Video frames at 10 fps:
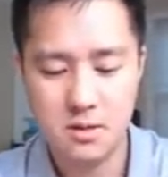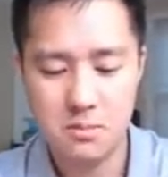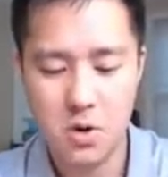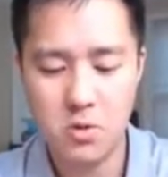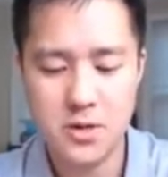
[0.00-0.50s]

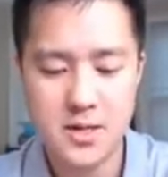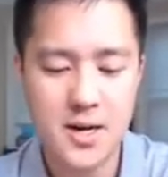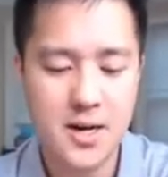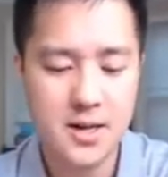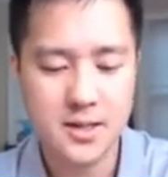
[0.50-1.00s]

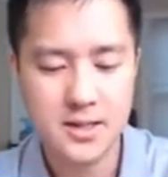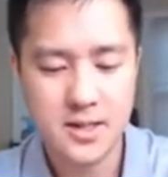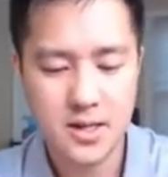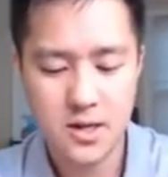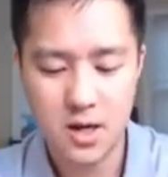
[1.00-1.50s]
Ponyta,
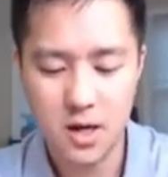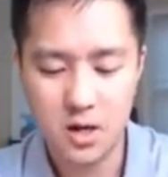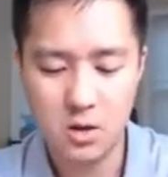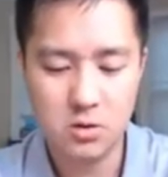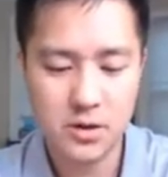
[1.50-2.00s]

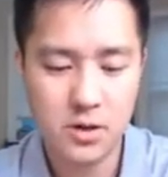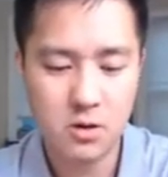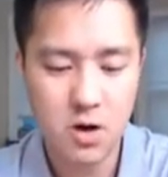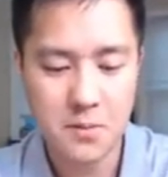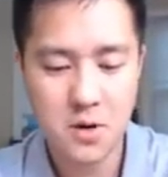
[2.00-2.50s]
Alolan
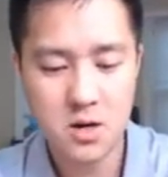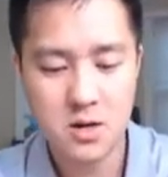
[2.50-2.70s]
Grimer,